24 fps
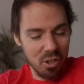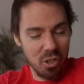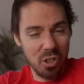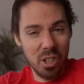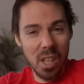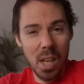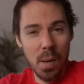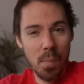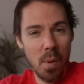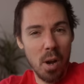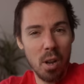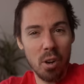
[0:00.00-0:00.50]

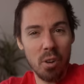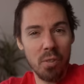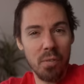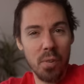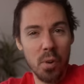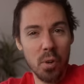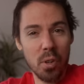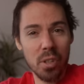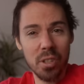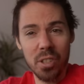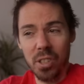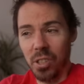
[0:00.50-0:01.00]
same
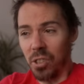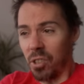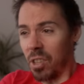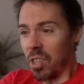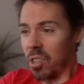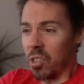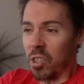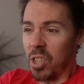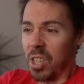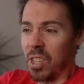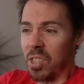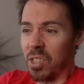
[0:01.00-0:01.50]
autofocus as the
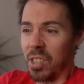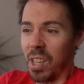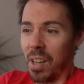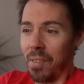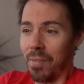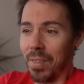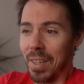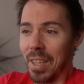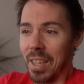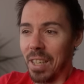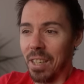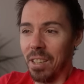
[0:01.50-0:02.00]

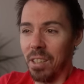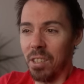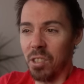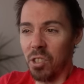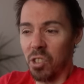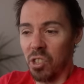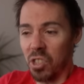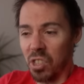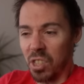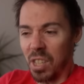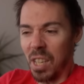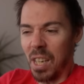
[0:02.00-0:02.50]
C70,
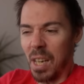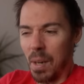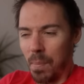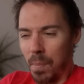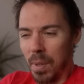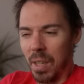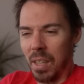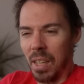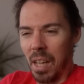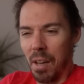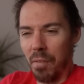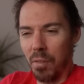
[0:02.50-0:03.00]
cinema
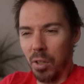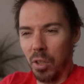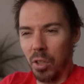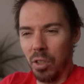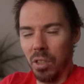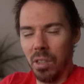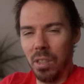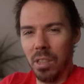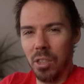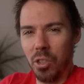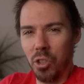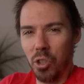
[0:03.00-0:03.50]

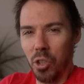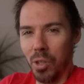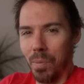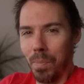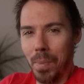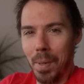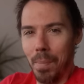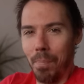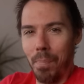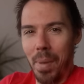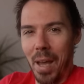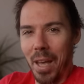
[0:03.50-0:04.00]
level, should
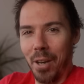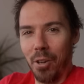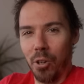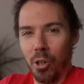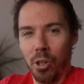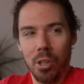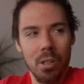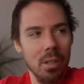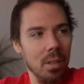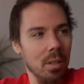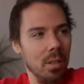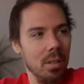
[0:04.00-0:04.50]
be
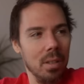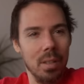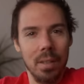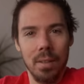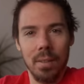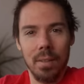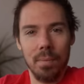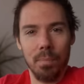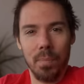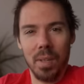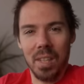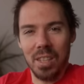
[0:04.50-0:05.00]
better,
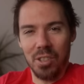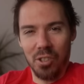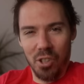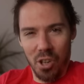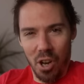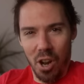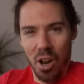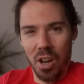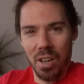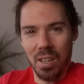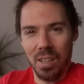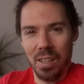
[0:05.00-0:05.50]
but it's
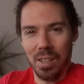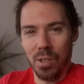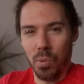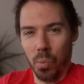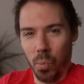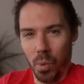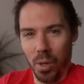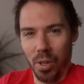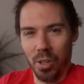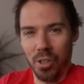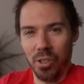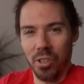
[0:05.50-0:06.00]
not, it's
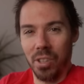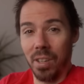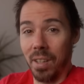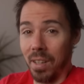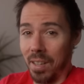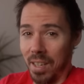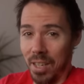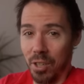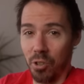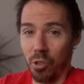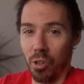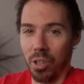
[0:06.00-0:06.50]
worse.
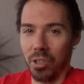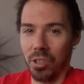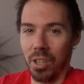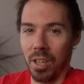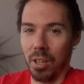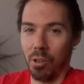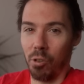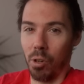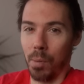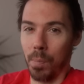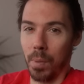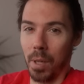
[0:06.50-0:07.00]
Interesting
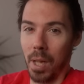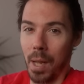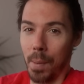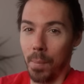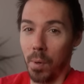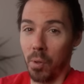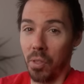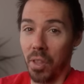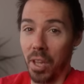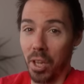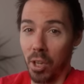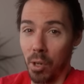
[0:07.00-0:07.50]
cripple
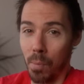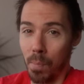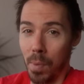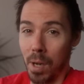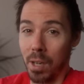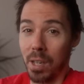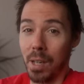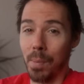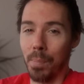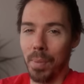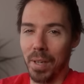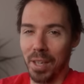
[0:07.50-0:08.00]
hammer, thank you
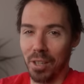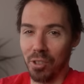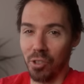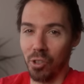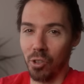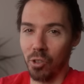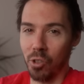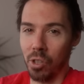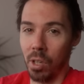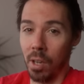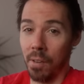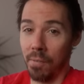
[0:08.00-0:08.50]
Monkey
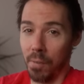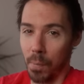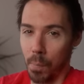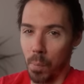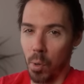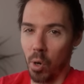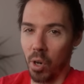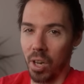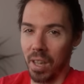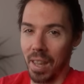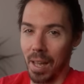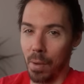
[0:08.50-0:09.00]
Pixels for
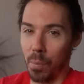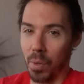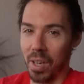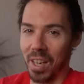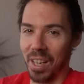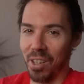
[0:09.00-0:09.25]
pointing that one